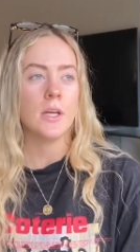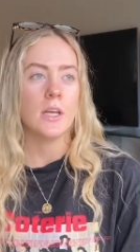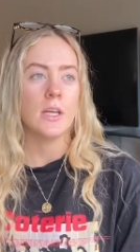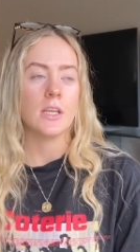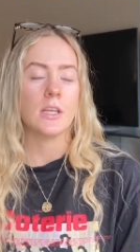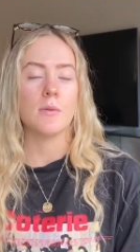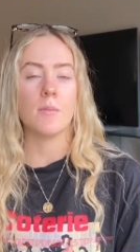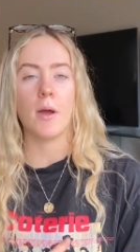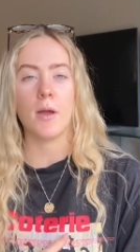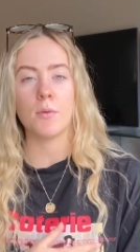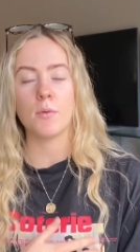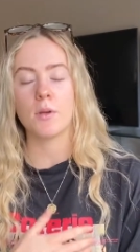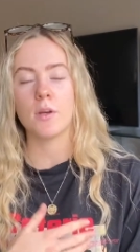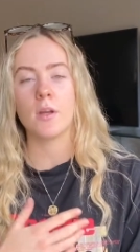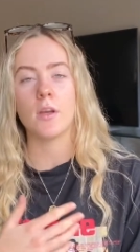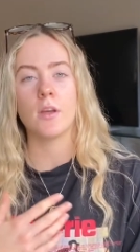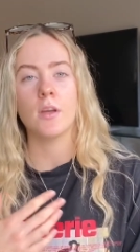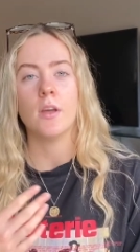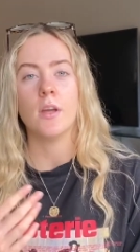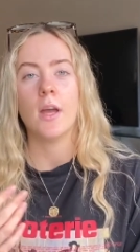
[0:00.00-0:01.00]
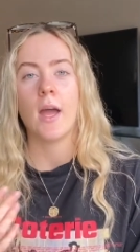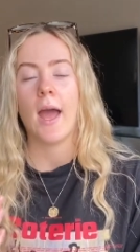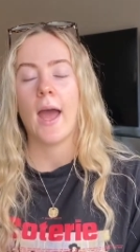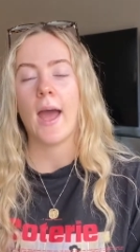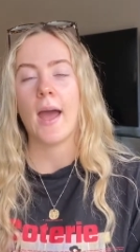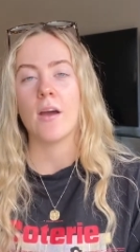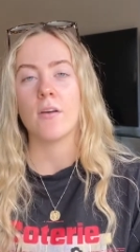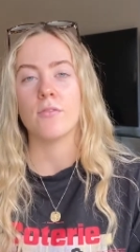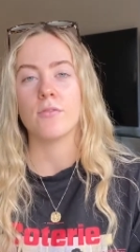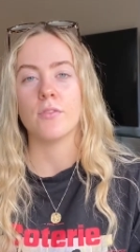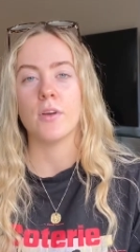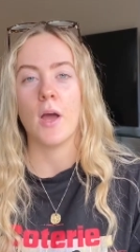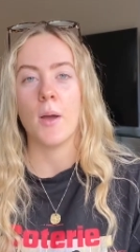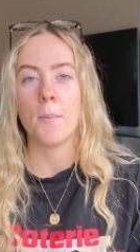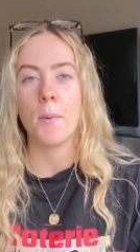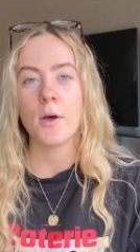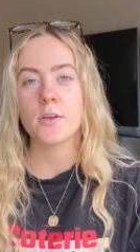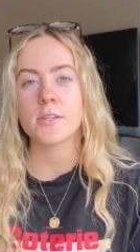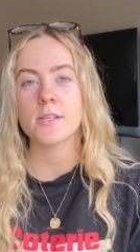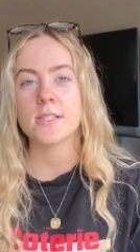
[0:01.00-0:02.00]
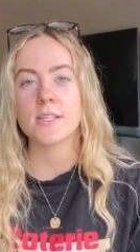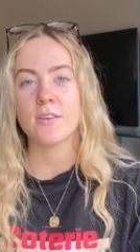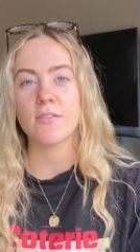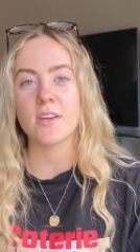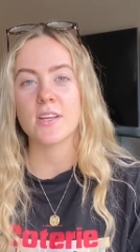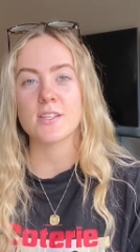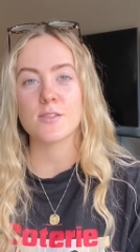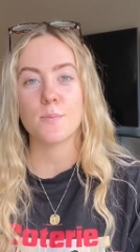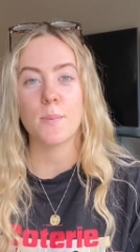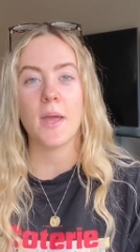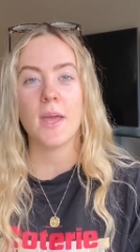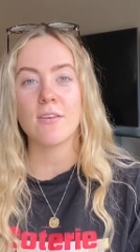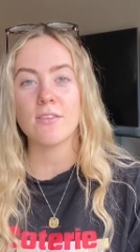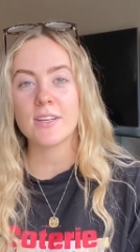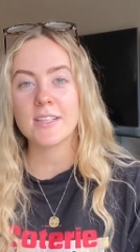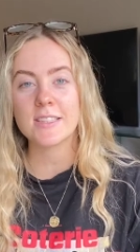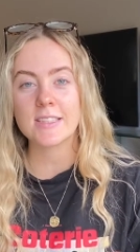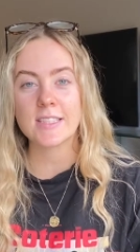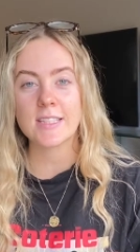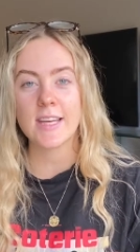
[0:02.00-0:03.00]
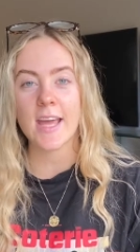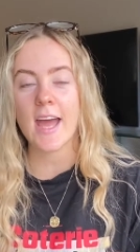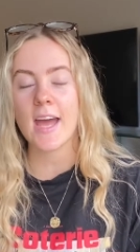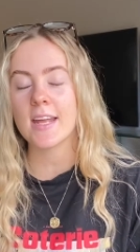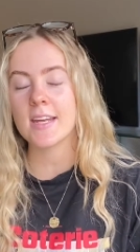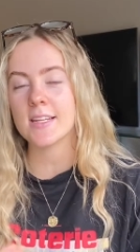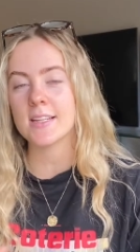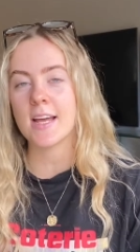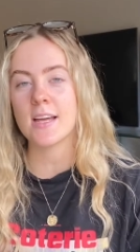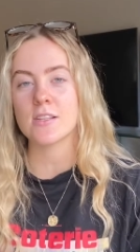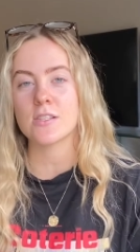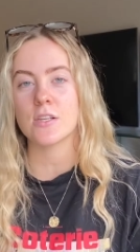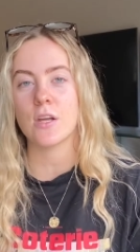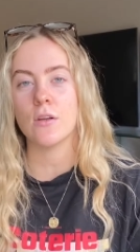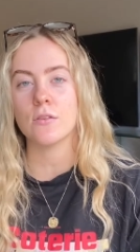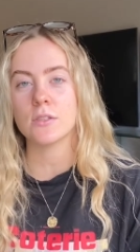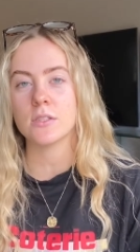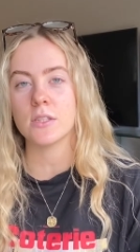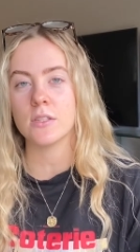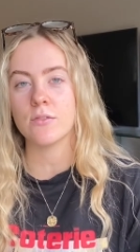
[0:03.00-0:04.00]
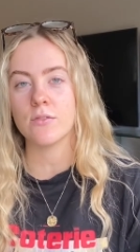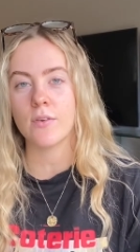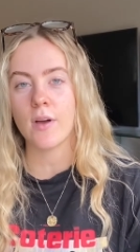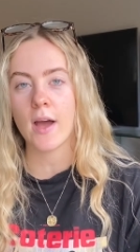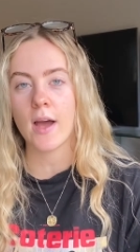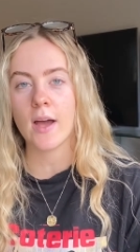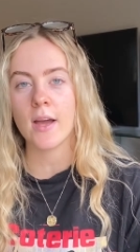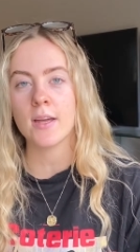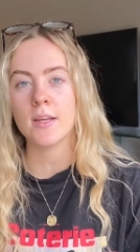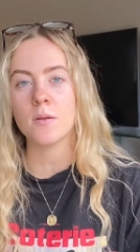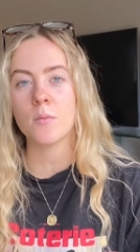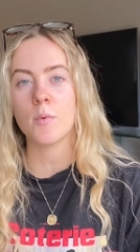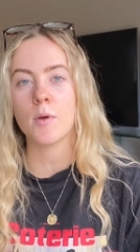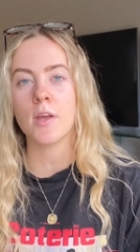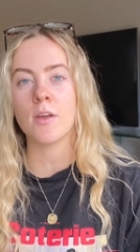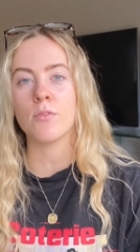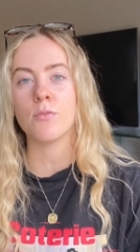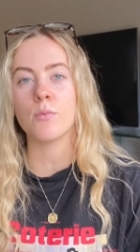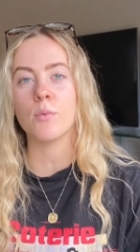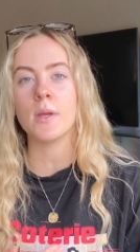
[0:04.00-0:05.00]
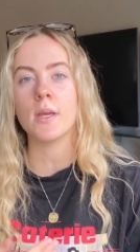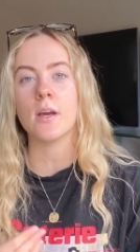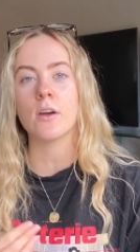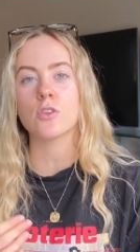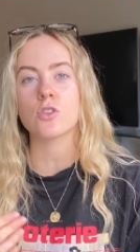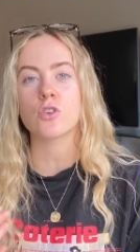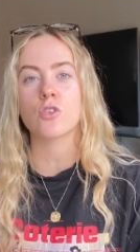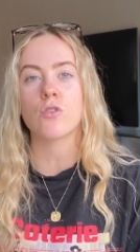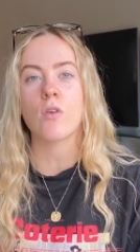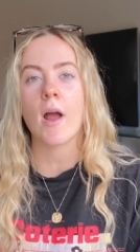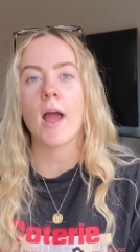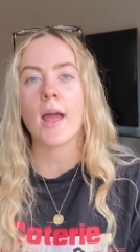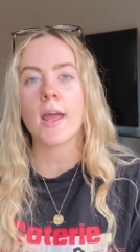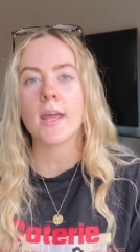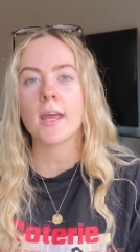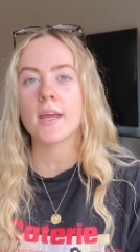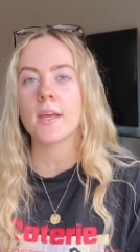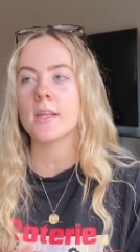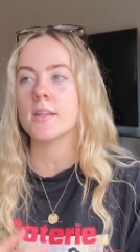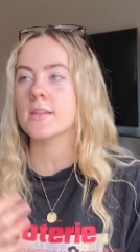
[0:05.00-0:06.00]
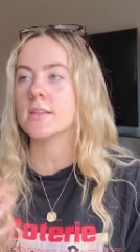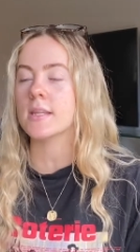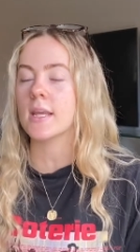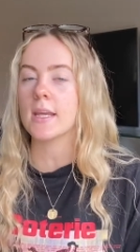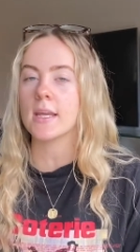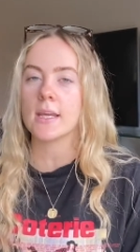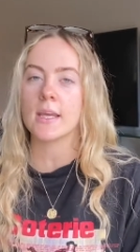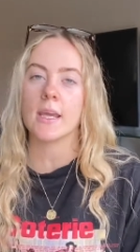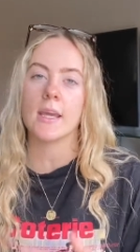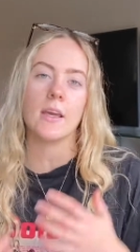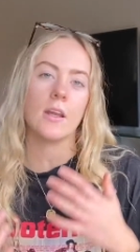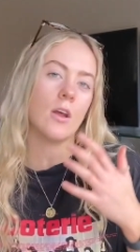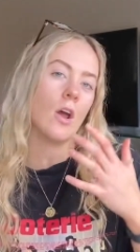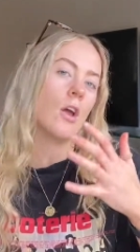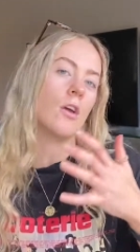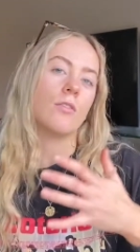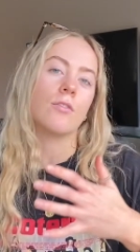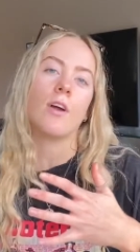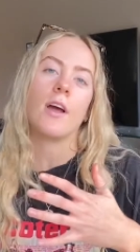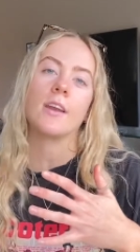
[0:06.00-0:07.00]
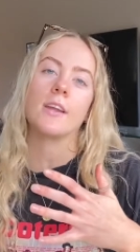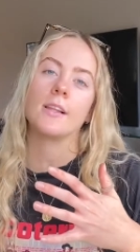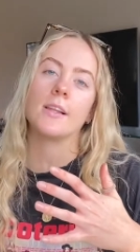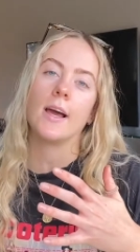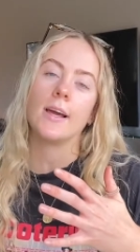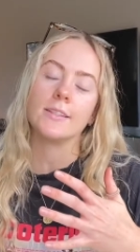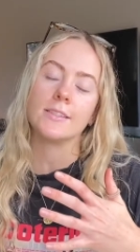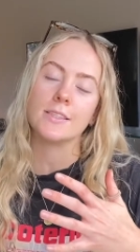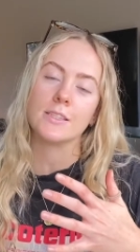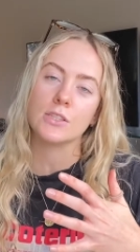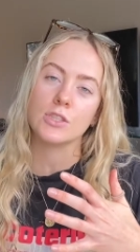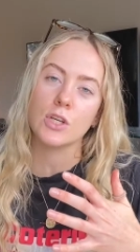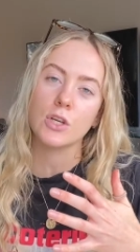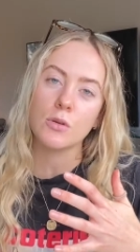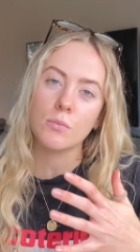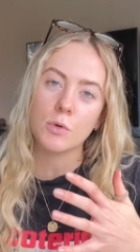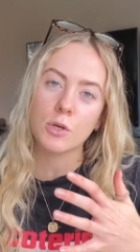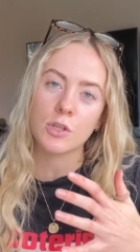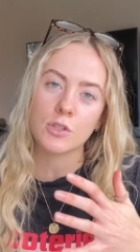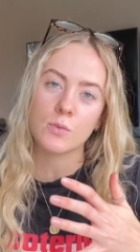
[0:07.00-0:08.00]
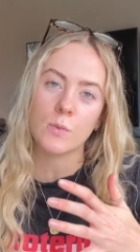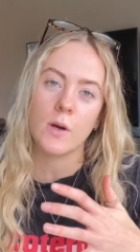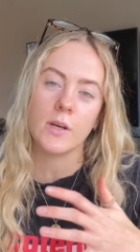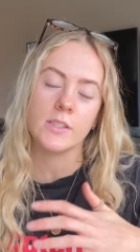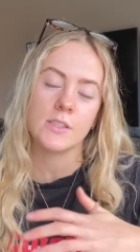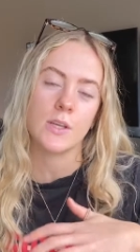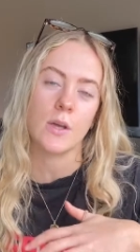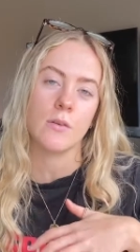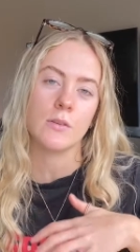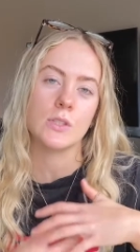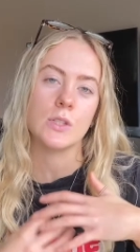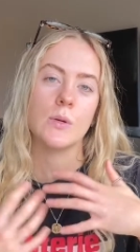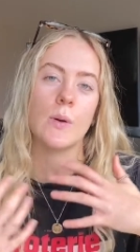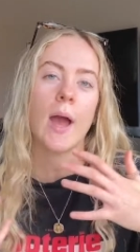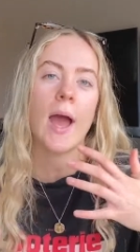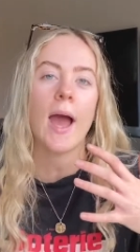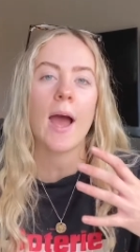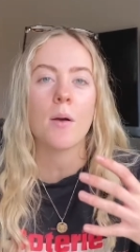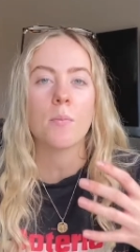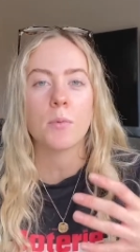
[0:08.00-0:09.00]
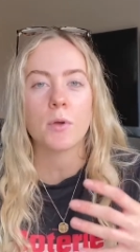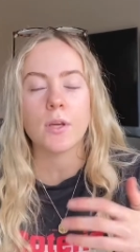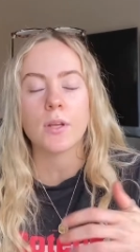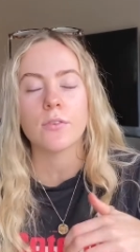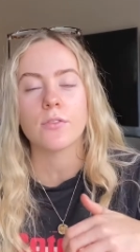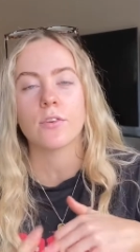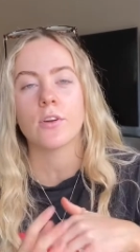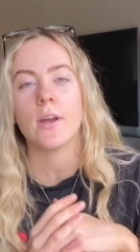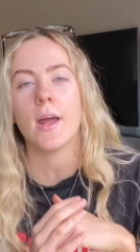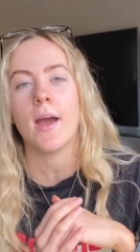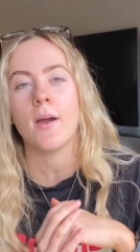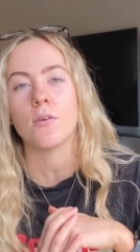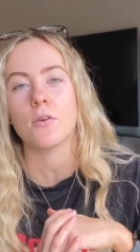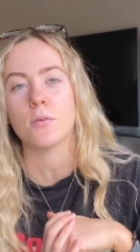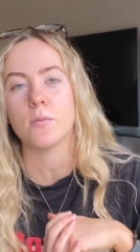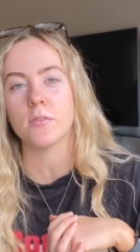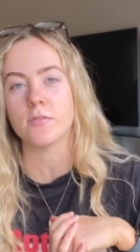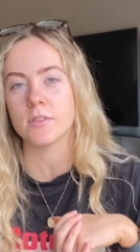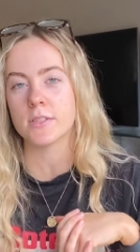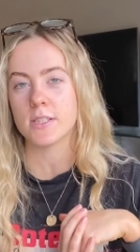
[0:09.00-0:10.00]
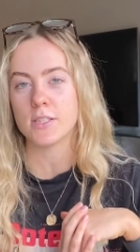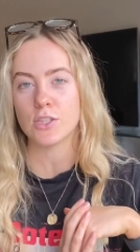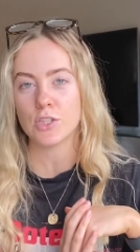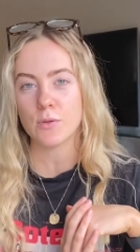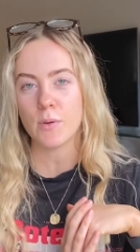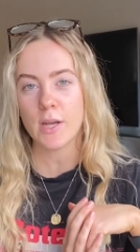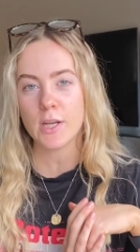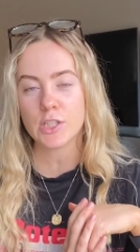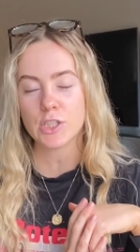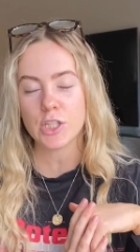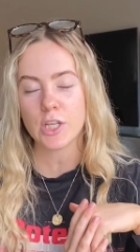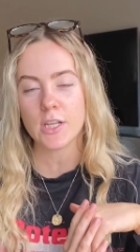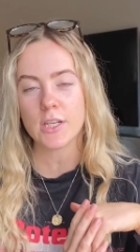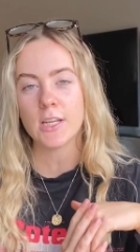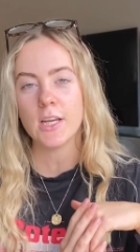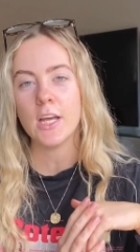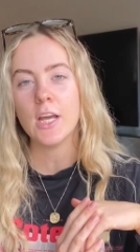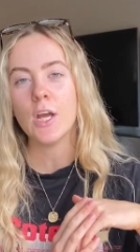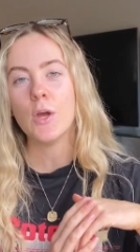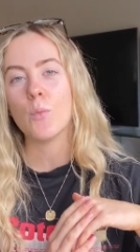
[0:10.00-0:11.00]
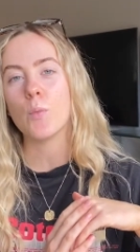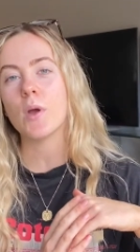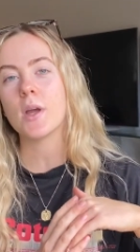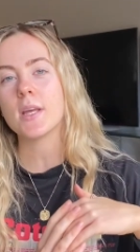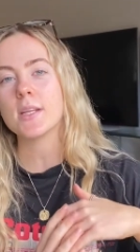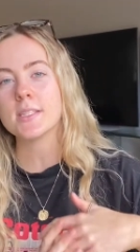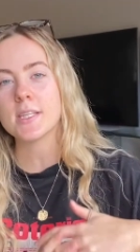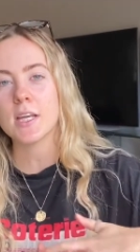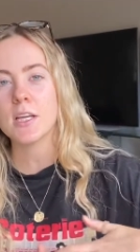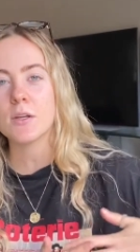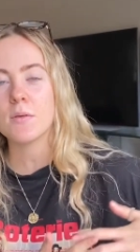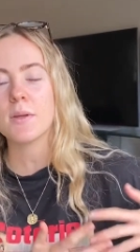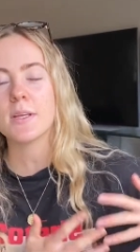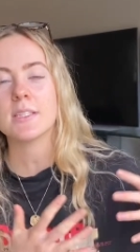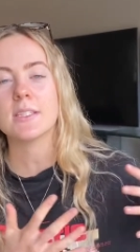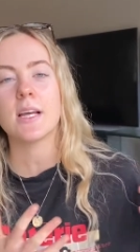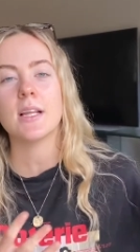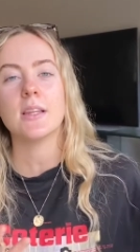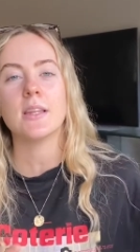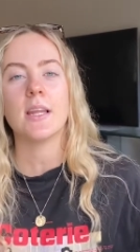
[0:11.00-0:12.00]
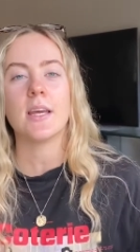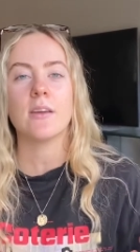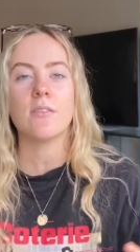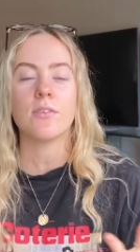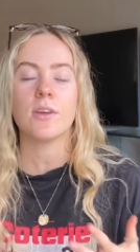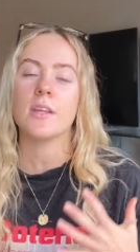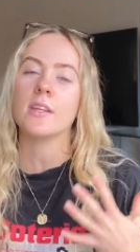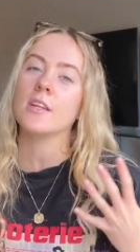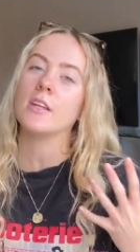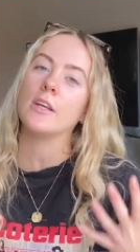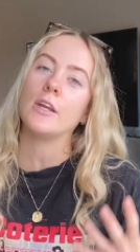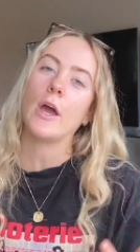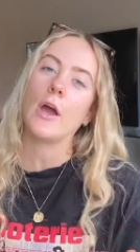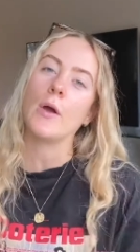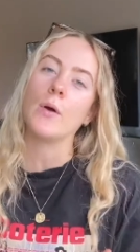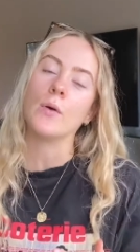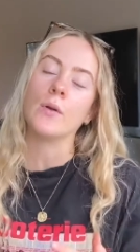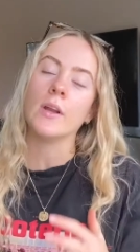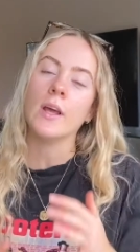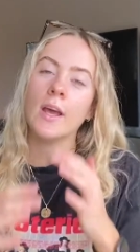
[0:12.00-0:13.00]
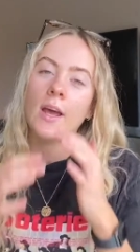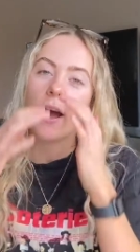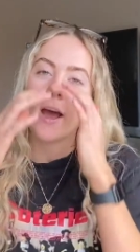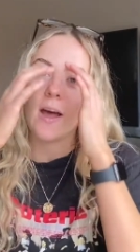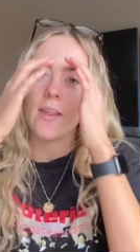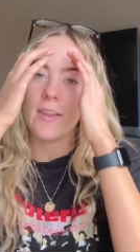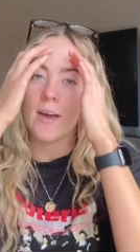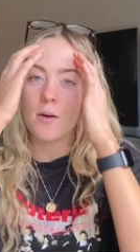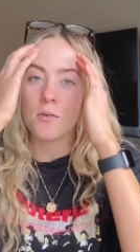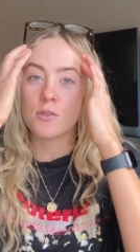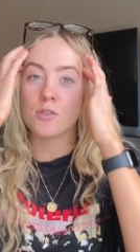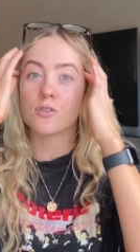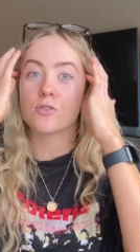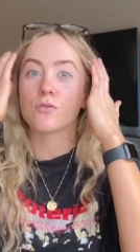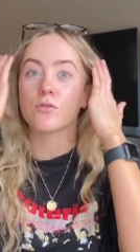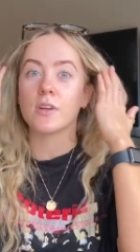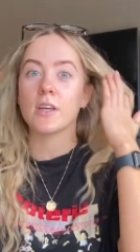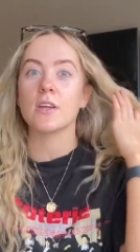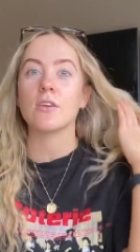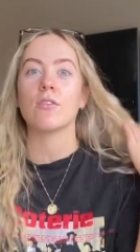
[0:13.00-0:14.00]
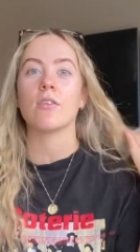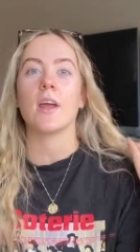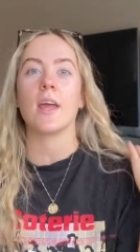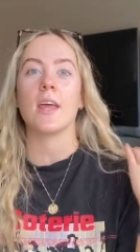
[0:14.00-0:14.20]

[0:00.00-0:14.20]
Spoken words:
you might want to have a positive experience again. That's totally fine. But if we are trying and thinking and overanalyzing too much what is going to happen for an outcome of a situation, we're continuing to live in the known, and that will just recreate